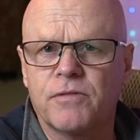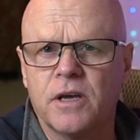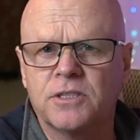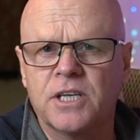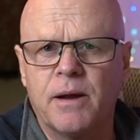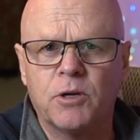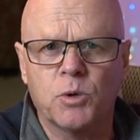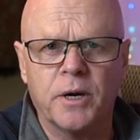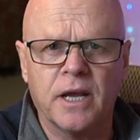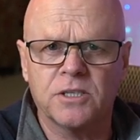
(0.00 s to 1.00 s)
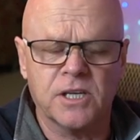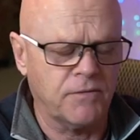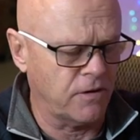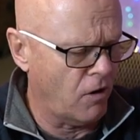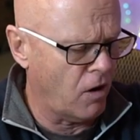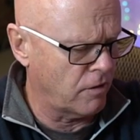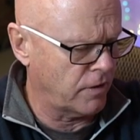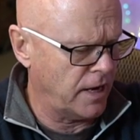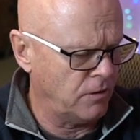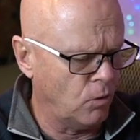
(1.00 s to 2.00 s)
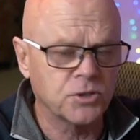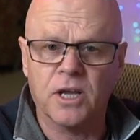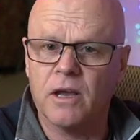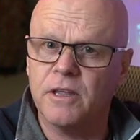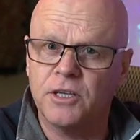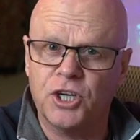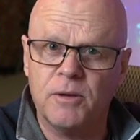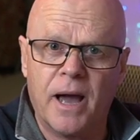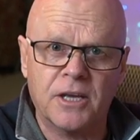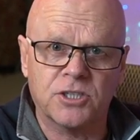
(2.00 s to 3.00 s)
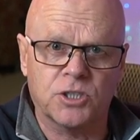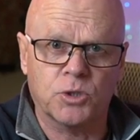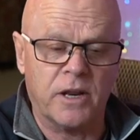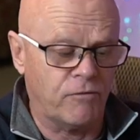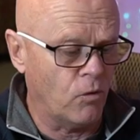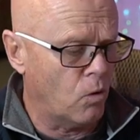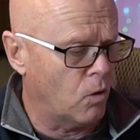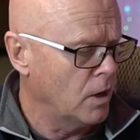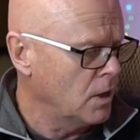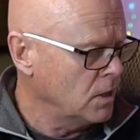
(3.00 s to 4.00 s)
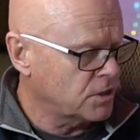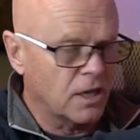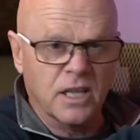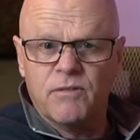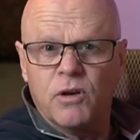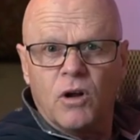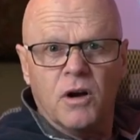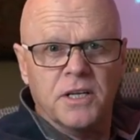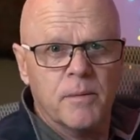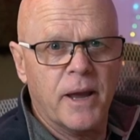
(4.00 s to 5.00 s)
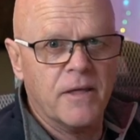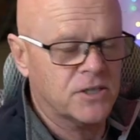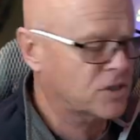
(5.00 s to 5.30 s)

the Tamron 28 to 75 and also the G Master 24. So it'll give you an idea about the